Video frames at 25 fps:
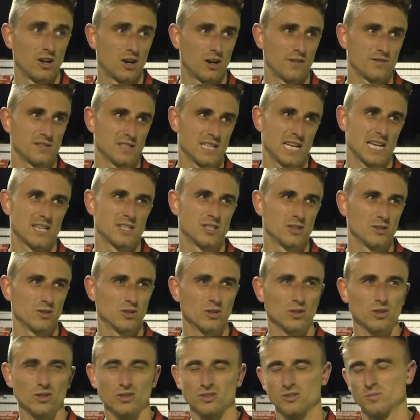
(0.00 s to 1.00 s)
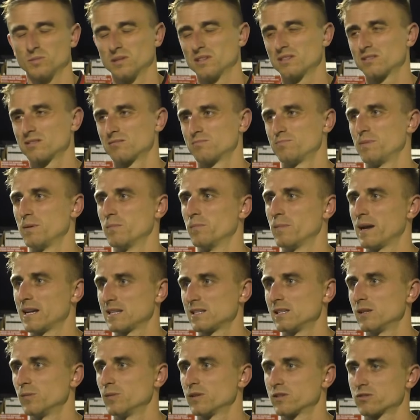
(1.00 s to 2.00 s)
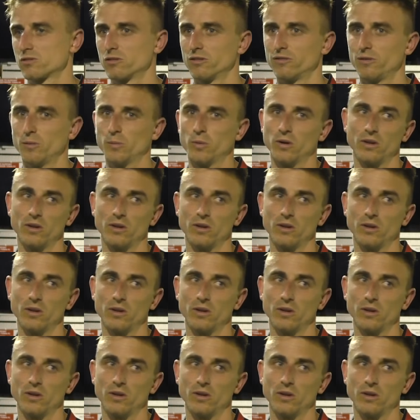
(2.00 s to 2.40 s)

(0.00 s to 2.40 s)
obviously their two goals, a bit messy, a bit scruffy,